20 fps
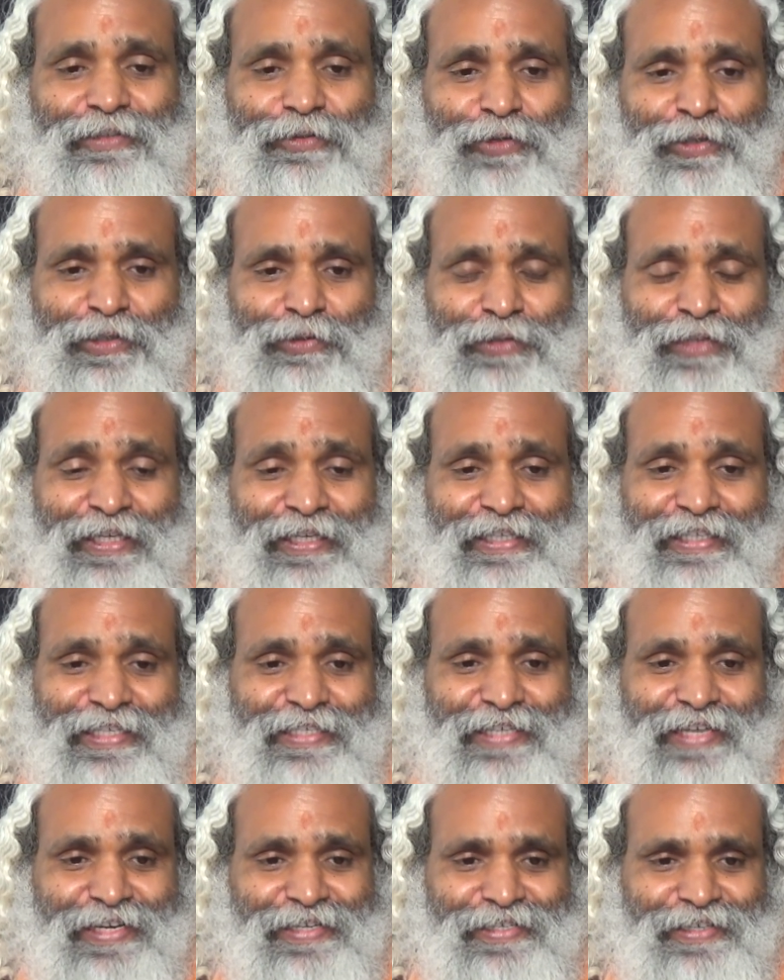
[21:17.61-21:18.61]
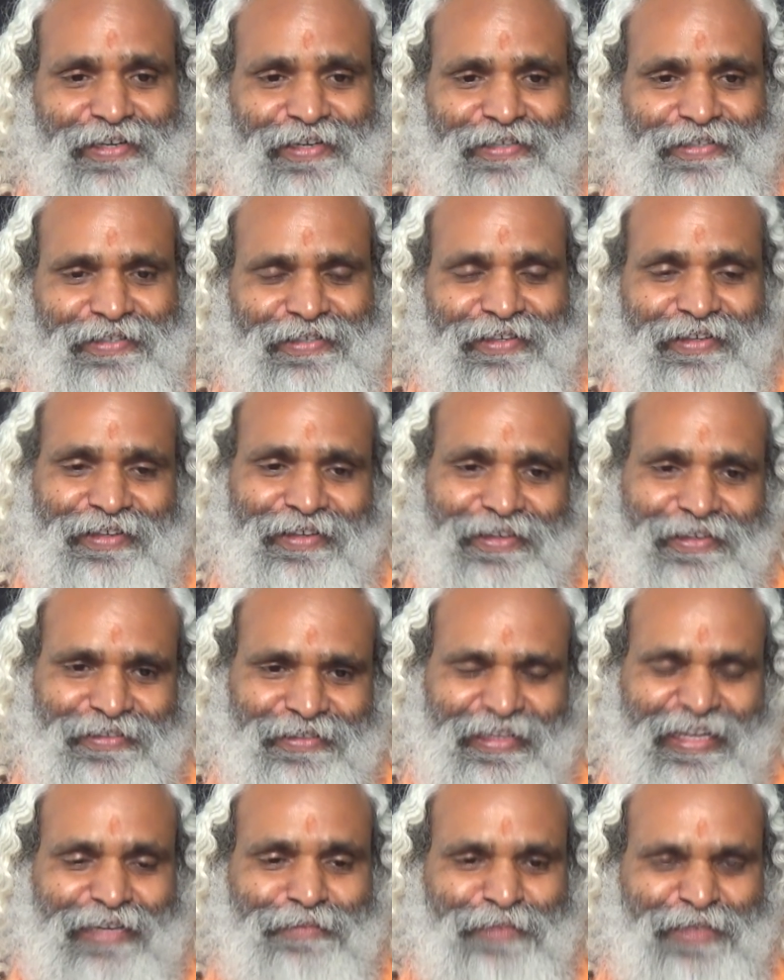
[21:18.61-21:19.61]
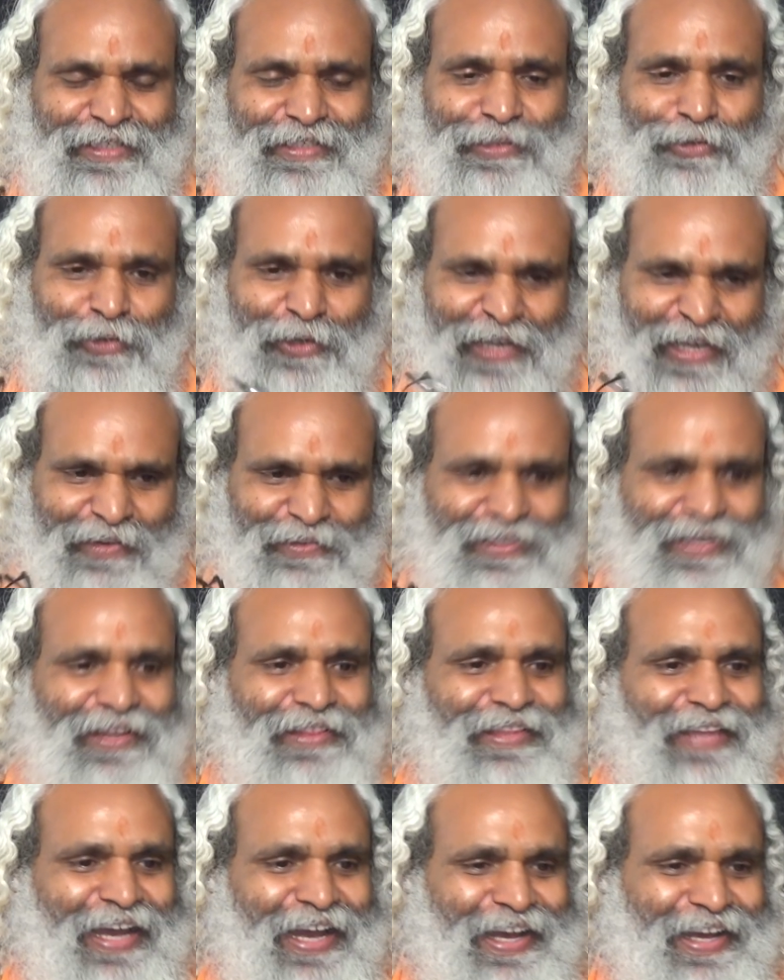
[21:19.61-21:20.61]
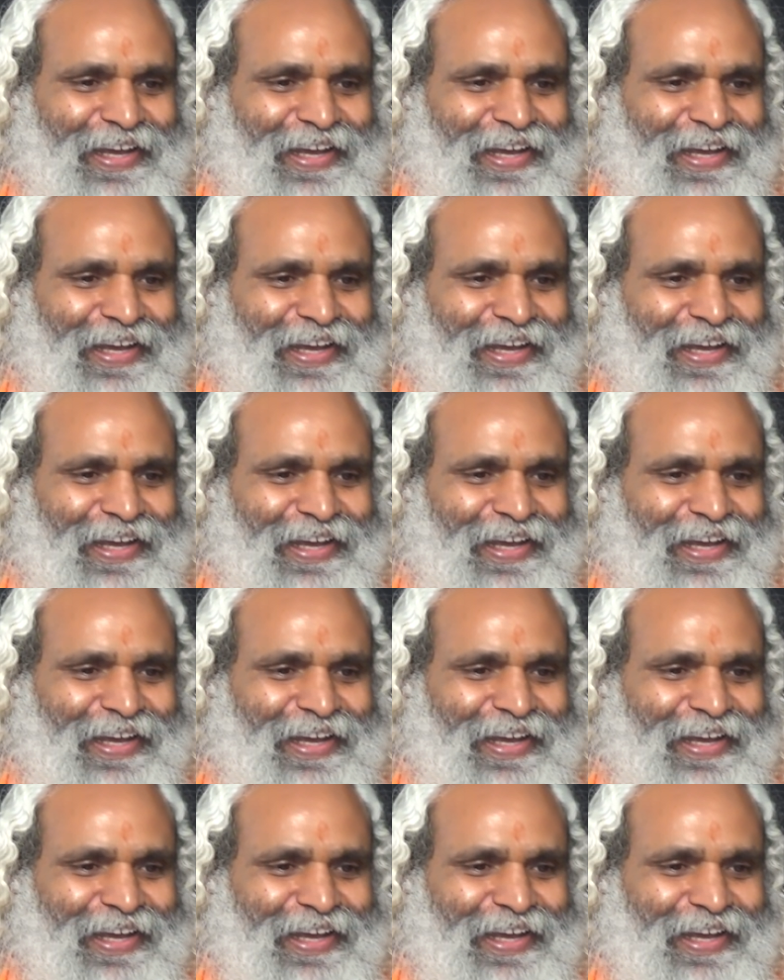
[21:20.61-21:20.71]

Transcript: Don't you think it is dangerous? So that means you don't have Sraddha.